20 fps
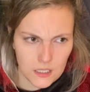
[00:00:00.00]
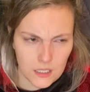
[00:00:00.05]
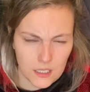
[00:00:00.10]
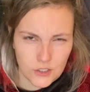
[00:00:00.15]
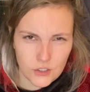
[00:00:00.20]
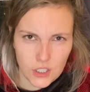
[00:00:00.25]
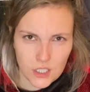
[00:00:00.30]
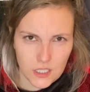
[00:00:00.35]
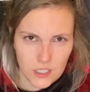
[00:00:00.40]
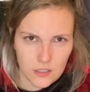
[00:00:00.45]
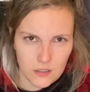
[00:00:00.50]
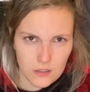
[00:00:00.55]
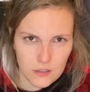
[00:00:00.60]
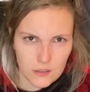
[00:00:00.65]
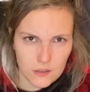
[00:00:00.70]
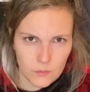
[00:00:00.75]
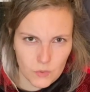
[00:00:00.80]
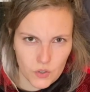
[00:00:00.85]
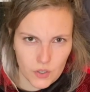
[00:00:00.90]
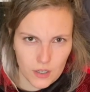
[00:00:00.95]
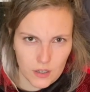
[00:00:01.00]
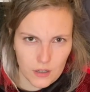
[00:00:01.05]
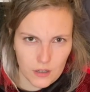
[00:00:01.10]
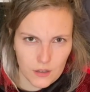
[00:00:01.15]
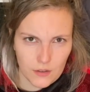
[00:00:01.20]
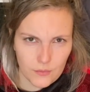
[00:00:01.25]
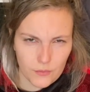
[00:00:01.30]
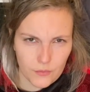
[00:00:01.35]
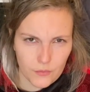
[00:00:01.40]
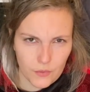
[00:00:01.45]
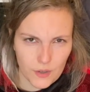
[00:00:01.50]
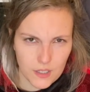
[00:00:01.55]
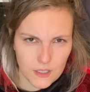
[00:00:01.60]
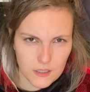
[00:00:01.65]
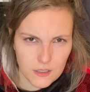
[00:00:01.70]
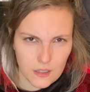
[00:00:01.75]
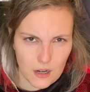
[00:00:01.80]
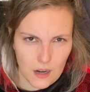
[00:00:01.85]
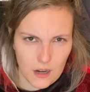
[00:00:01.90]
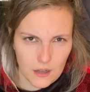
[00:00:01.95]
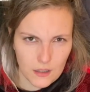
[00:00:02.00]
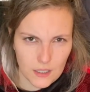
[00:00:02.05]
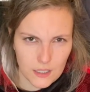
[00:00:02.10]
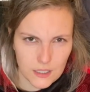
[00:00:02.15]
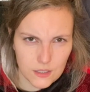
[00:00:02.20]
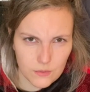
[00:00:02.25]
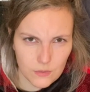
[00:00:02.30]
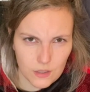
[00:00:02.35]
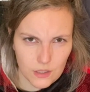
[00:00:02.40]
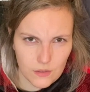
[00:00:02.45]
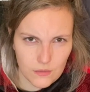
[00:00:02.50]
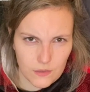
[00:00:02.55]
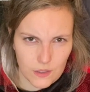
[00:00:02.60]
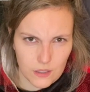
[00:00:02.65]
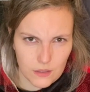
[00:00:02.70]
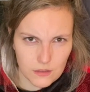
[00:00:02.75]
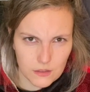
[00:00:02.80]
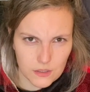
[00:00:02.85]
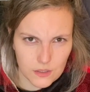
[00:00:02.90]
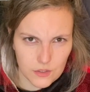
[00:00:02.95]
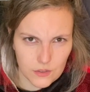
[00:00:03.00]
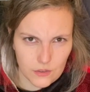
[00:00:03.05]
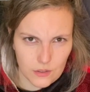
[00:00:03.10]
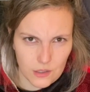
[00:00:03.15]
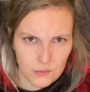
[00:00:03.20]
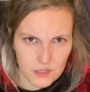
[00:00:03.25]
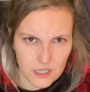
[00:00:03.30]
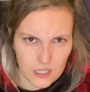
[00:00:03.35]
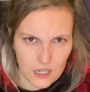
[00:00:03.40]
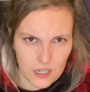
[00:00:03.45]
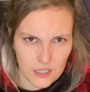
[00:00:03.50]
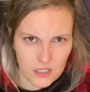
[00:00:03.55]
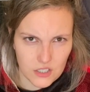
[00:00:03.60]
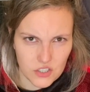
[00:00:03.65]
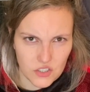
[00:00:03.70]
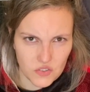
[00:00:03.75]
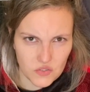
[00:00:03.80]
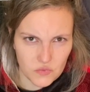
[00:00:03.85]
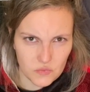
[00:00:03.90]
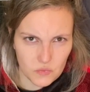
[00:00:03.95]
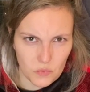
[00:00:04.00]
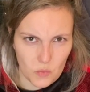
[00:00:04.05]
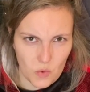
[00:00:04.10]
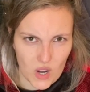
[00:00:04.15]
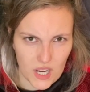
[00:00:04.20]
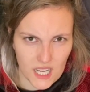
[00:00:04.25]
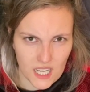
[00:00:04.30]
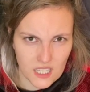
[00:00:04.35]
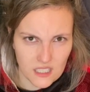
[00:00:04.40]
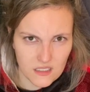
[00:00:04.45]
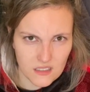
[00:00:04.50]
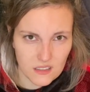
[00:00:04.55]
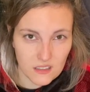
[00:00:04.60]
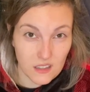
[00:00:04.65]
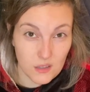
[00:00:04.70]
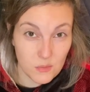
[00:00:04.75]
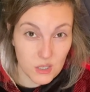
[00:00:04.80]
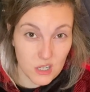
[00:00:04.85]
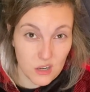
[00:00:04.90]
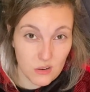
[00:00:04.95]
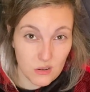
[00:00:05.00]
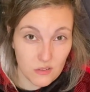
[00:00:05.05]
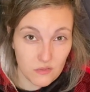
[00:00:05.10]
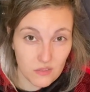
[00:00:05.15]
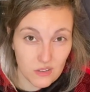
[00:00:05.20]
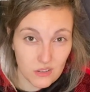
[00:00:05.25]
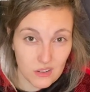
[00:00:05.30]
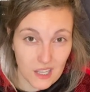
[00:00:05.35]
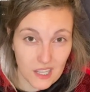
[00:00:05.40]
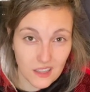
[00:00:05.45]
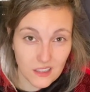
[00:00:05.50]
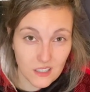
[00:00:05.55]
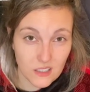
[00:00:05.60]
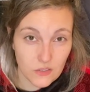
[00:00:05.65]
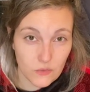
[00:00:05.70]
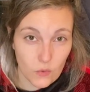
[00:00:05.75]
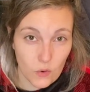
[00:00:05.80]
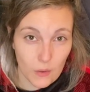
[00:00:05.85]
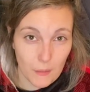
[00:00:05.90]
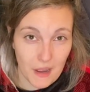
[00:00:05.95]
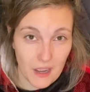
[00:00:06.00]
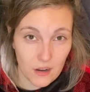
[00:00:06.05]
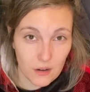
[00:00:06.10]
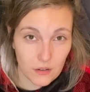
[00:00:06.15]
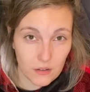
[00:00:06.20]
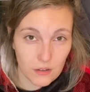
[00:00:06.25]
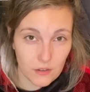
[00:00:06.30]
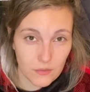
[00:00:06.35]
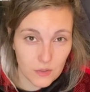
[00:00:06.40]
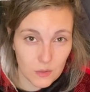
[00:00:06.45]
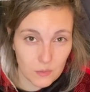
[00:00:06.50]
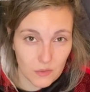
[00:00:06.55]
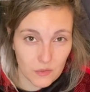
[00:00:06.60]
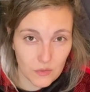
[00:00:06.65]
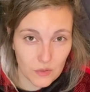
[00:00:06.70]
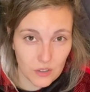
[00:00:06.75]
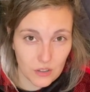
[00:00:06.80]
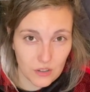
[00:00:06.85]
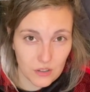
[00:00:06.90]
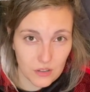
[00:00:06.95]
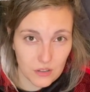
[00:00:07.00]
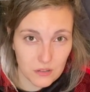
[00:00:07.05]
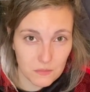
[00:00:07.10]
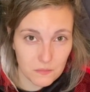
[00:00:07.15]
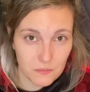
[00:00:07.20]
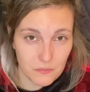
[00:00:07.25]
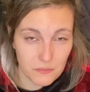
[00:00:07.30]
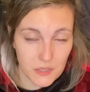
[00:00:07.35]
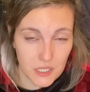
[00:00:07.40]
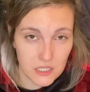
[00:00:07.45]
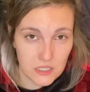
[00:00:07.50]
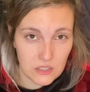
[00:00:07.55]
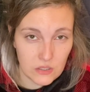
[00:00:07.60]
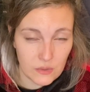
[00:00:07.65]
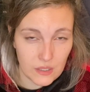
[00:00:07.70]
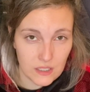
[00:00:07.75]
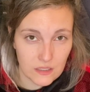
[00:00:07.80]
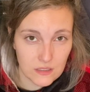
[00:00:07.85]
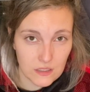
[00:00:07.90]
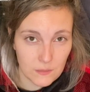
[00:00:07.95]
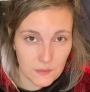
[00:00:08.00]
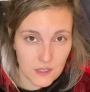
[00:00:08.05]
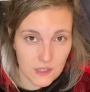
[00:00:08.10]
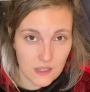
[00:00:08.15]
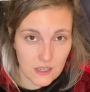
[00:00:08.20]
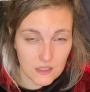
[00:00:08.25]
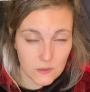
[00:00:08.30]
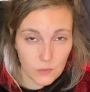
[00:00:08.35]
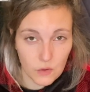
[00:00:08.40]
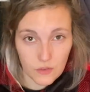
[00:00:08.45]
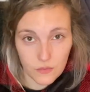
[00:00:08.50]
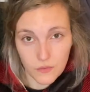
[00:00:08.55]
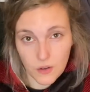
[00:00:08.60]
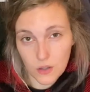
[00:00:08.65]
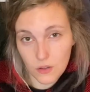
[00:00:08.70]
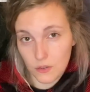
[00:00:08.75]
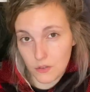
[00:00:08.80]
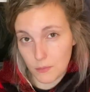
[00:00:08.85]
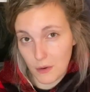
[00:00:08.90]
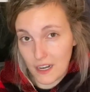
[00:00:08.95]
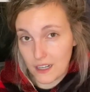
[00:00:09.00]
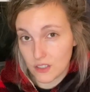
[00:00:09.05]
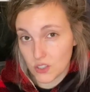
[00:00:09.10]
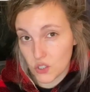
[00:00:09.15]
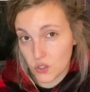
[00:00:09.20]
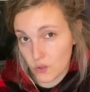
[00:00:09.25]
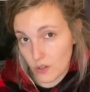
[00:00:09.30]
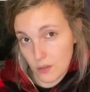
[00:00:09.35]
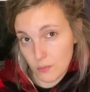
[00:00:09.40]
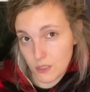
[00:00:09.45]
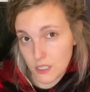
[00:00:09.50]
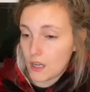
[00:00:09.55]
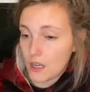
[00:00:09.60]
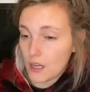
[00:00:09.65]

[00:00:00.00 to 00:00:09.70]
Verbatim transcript: I tried to do this more freestyle. I didn't really follow a script. I kind of just wung it. So let me know if you like this format or if you prefer me doing something that's more followed by a script.